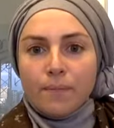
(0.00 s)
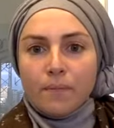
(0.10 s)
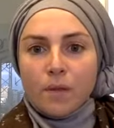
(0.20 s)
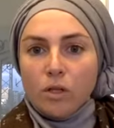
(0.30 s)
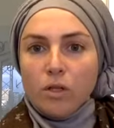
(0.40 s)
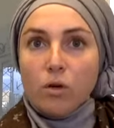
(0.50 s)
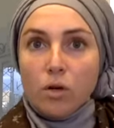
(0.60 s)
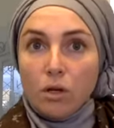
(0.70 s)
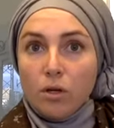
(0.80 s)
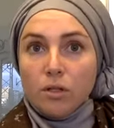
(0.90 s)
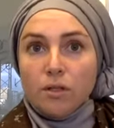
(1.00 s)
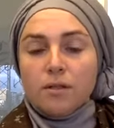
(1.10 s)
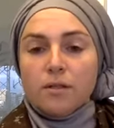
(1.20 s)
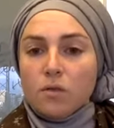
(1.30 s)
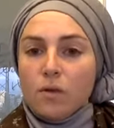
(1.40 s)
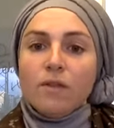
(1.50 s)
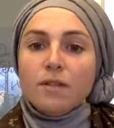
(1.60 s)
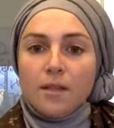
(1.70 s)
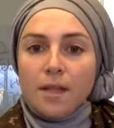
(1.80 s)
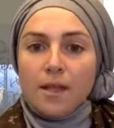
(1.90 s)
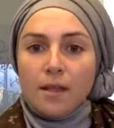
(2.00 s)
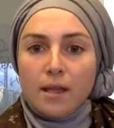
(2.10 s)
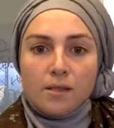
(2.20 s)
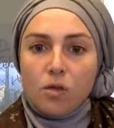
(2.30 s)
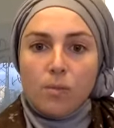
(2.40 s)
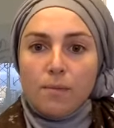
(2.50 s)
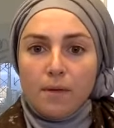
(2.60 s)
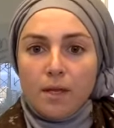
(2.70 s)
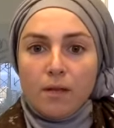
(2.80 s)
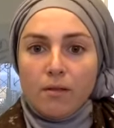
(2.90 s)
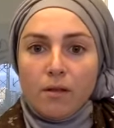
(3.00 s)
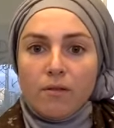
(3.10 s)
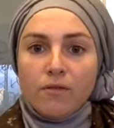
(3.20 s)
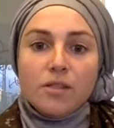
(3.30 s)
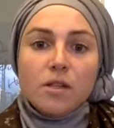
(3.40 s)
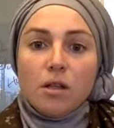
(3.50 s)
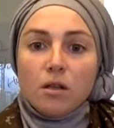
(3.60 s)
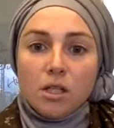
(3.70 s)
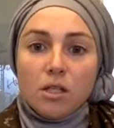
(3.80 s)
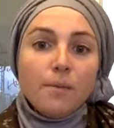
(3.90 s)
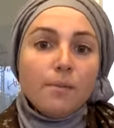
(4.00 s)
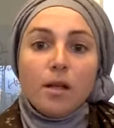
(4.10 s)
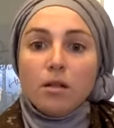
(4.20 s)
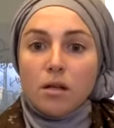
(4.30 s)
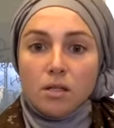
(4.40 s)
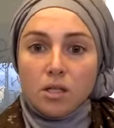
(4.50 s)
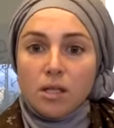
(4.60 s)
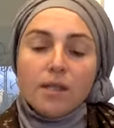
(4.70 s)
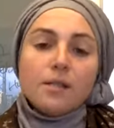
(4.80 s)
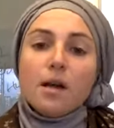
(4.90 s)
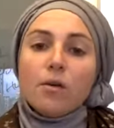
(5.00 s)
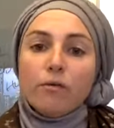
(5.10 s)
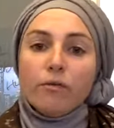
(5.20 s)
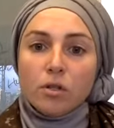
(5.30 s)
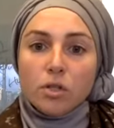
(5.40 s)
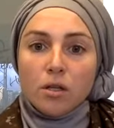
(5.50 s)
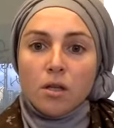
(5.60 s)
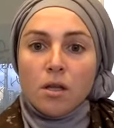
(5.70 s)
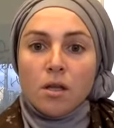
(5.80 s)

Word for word: when you're alert so even today as human being physiologically biologically that's how you function